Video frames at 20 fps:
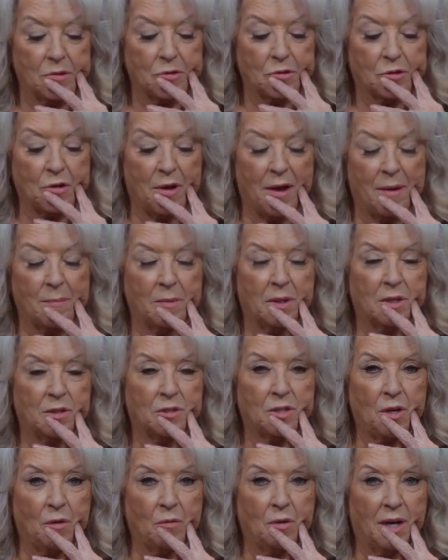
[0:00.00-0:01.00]
so I'm
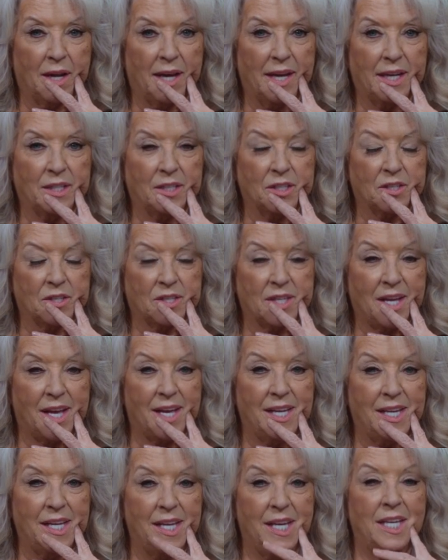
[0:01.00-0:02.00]
so glad to
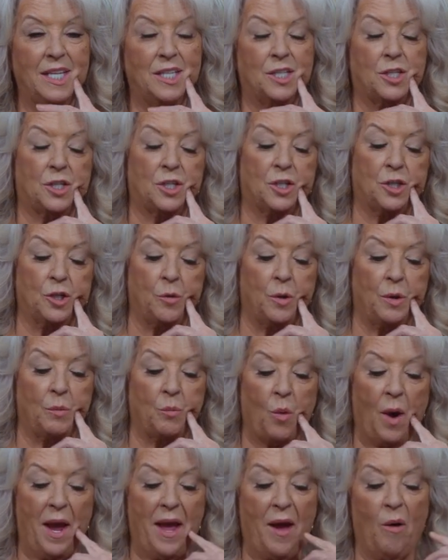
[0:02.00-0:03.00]
say he's
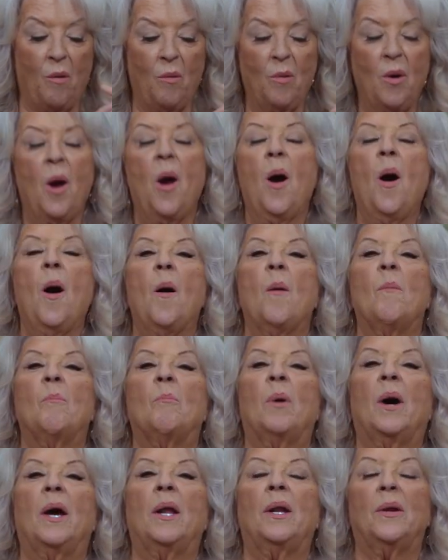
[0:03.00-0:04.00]
doing well,
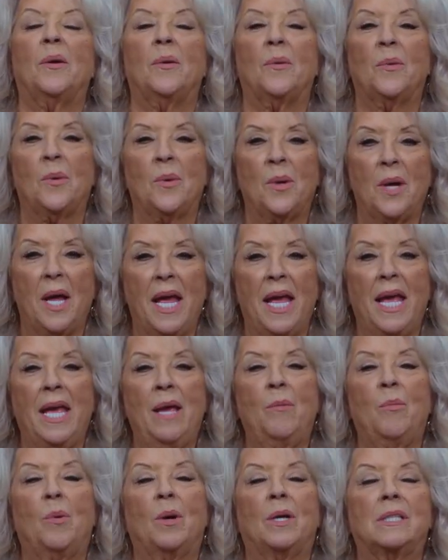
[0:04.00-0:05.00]
but
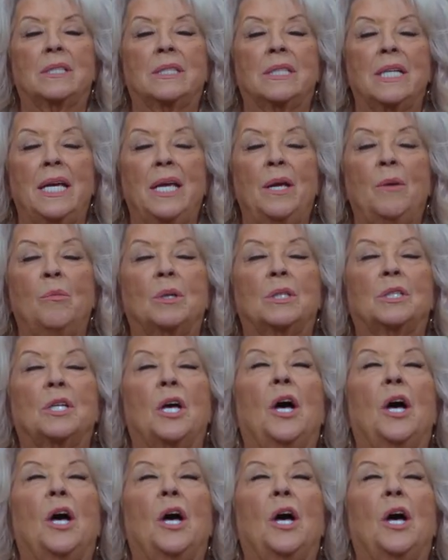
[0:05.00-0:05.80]
he was he was